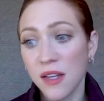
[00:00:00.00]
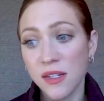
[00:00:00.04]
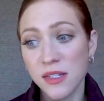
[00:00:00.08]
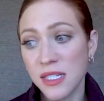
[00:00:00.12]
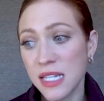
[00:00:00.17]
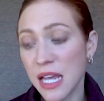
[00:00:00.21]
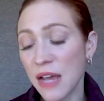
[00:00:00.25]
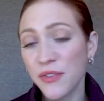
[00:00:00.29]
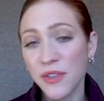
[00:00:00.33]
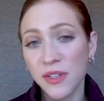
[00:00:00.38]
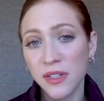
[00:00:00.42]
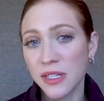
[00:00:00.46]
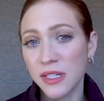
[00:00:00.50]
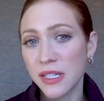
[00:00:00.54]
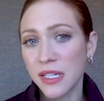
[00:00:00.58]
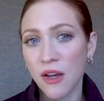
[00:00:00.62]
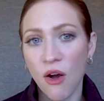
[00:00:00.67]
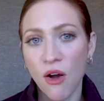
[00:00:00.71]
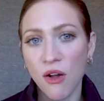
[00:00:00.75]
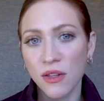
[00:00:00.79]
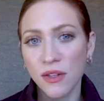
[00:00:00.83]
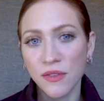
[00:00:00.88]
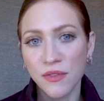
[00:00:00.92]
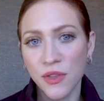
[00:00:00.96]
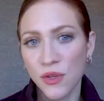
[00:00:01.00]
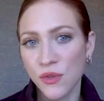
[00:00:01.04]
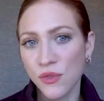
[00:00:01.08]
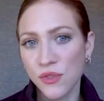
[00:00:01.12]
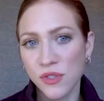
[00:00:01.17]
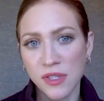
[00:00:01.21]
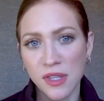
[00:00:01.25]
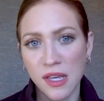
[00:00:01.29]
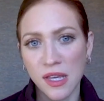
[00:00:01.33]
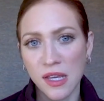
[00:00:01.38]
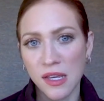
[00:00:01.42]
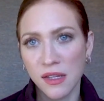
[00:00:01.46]
Definitely all of
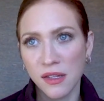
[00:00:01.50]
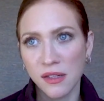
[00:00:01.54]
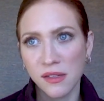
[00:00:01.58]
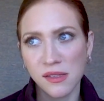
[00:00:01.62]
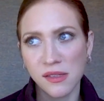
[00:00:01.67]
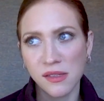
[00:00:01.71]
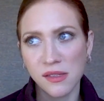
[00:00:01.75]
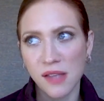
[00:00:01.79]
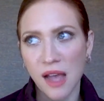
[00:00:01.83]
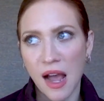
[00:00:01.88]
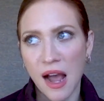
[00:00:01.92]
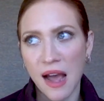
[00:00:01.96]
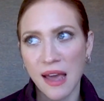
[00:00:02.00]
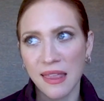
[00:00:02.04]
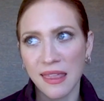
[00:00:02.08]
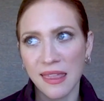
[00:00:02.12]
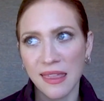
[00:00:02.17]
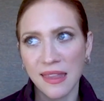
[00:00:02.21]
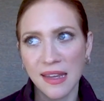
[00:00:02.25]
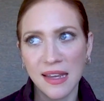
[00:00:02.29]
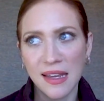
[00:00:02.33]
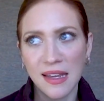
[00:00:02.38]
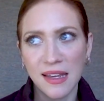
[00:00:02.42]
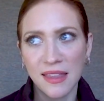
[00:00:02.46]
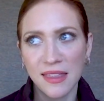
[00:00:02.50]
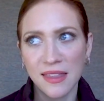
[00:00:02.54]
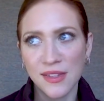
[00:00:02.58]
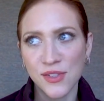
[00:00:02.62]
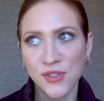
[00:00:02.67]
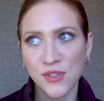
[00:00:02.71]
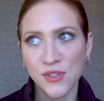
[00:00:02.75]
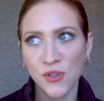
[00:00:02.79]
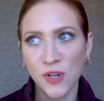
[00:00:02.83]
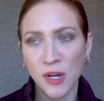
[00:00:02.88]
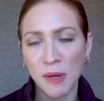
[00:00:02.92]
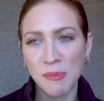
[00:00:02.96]
those things. I think the
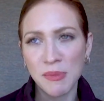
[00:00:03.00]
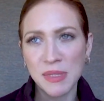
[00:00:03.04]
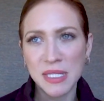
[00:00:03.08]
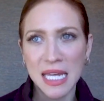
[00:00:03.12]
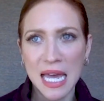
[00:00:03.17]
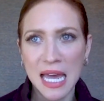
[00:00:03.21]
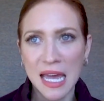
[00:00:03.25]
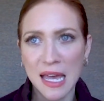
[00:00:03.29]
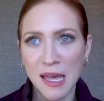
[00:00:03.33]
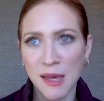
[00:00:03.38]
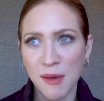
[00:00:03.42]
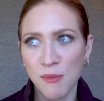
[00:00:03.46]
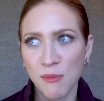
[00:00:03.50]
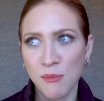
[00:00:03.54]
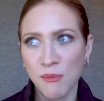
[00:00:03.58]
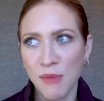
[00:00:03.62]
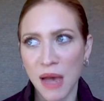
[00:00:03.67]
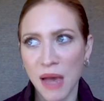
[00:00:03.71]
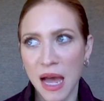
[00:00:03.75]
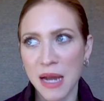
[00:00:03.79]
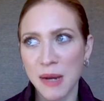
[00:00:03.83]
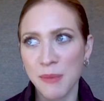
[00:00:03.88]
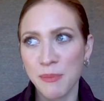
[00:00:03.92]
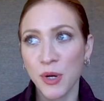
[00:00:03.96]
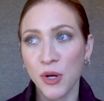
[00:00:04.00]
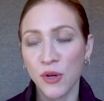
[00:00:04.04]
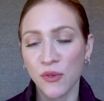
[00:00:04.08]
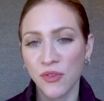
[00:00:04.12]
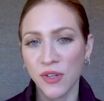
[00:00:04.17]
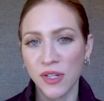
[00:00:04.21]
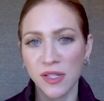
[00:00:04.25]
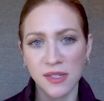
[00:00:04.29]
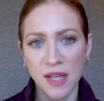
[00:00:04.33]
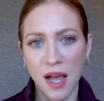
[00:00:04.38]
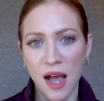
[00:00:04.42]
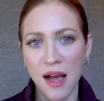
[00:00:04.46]
script came at a
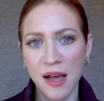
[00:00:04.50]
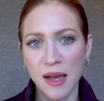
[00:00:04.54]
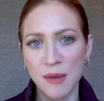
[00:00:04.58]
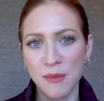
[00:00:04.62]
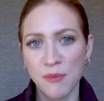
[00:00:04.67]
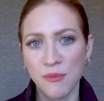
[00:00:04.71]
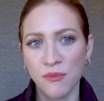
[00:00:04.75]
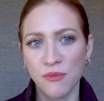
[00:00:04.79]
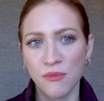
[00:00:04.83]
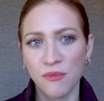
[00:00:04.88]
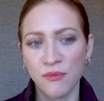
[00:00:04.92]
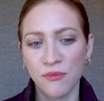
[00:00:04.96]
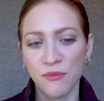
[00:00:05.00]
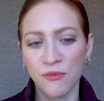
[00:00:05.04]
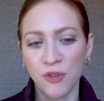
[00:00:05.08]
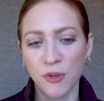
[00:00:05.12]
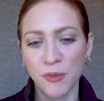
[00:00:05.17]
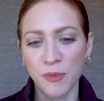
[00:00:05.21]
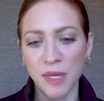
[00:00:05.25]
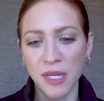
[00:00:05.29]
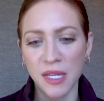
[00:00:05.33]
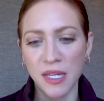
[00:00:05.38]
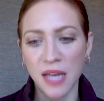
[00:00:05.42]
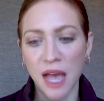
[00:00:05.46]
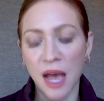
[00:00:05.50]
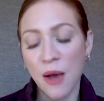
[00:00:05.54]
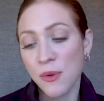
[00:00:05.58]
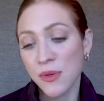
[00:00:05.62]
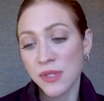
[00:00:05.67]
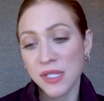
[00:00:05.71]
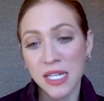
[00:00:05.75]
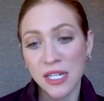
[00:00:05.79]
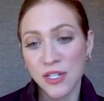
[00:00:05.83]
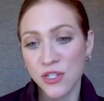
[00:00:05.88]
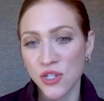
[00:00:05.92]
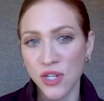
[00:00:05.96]
perfect time for me. I
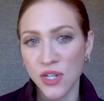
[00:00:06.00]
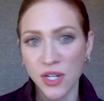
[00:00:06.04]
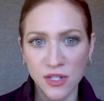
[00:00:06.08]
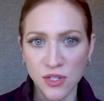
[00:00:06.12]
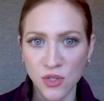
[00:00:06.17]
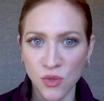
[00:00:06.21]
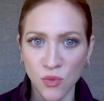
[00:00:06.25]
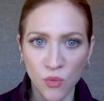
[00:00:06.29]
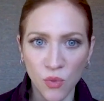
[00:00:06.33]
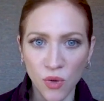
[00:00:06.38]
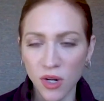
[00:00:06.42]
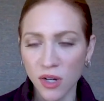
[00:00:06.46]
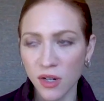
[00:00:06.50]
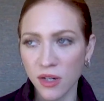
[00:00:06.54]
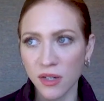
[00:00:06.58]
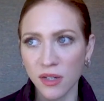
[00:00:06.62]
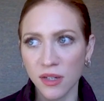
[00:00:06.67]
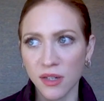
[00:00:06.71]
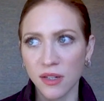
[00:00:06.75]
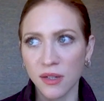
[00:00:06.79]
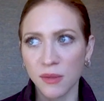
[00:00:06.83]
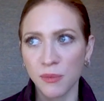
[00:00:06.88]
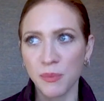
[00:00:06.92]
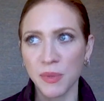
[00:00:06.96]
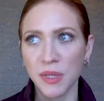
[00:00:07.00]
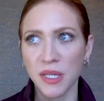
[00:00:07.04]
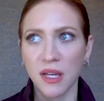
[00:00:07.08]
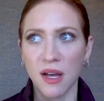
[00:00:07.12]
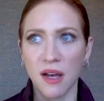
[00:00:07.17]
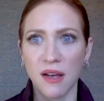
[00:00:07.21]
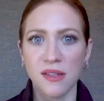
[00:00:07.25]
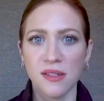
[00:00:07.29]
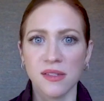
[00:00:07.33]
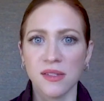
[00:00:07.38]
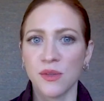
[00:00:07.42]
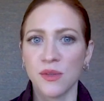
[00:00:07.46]
was itching to work
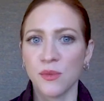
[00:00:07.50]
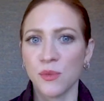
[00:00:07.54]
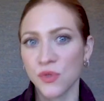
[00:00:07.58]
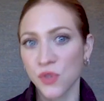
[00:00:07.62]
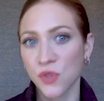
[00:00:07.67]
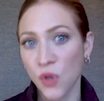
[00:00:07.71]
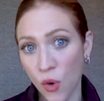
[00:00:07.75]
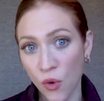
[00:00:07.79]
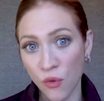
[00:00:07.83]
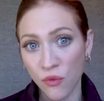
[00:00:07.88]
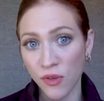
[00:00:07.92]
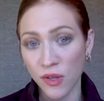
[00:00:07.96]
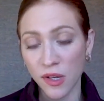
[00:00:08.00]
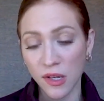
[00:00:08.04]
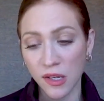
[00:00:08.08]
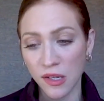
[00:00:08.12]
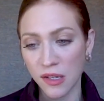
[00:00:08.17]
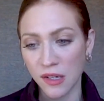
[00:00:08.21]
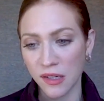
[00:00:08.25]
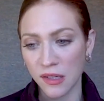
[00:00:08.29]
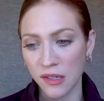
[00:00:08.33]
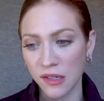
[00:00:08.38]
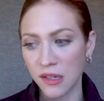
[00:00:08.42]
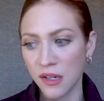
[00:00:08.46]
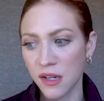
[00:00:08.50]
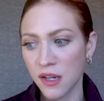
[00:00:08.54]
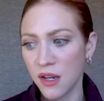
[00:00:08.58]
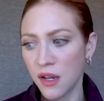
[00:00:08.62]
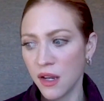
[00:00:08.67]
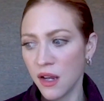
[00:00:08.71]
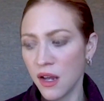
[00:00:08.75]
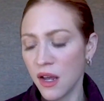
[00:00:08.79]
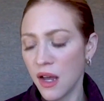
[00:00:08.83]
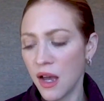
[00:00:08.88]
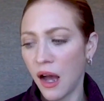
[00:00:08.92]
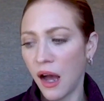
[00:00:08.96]
because it was COVID and
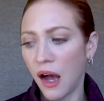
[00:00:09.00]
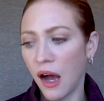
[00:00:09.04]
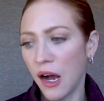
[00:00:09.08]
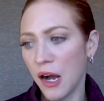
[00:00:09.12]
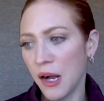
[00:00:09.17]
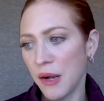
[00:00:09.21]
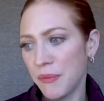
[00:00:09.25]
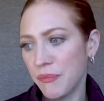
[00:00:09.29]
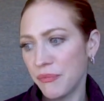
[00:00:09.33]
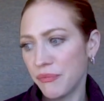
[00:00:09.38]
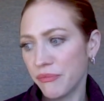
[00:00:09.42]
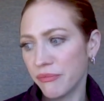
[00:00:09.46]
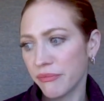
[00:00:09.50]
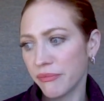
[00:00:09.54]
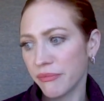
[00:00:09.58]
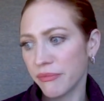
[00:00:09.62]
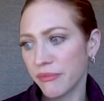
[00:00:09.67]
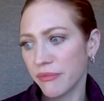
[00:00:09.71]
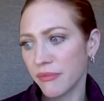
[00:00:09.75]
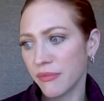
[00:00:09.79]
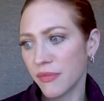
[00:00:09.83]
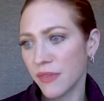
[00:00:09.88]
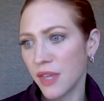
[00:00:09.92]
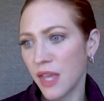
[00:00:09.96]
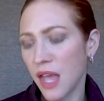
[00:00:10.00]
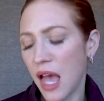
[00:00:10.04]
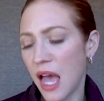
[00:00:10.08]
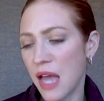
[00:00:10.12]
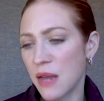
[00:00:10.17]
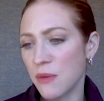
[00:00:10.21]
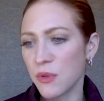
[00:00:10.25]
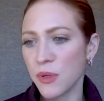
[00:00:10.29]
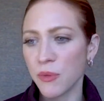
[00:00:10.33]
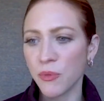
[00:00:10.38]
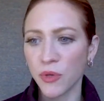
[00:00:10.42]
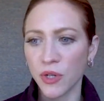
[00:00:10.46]
um
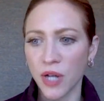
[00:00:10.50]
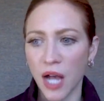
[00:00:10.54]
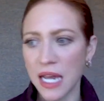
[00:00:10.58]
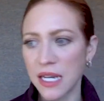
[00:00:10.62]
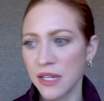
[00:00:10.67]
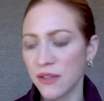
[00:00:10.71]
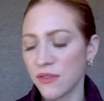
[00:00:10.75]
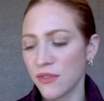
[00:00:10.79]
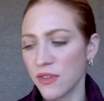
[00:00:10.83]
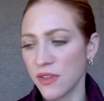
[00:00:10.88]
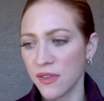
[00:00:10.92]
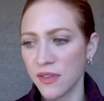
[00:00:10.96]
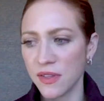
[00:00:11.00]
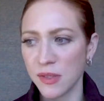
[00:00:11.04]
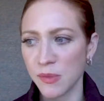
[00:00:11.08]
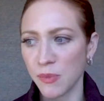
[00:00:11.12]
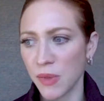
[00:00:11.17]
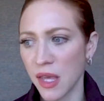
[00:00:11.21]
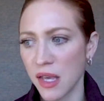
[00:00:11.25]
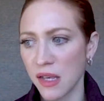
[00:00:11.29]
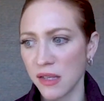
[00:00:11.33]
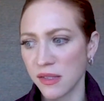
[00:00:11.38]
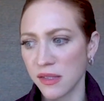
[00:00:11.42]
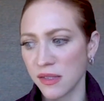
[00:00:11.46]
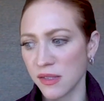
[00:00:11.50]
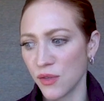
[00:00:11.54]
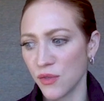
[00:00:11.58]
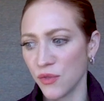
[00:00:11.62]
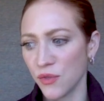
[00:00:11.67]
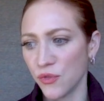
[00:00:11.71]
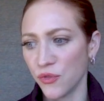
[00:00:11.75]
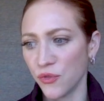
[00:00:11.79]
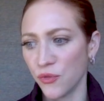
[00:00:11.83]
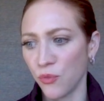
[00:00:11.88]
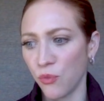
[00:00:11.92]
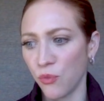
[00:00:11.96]
and we were kind of in this place of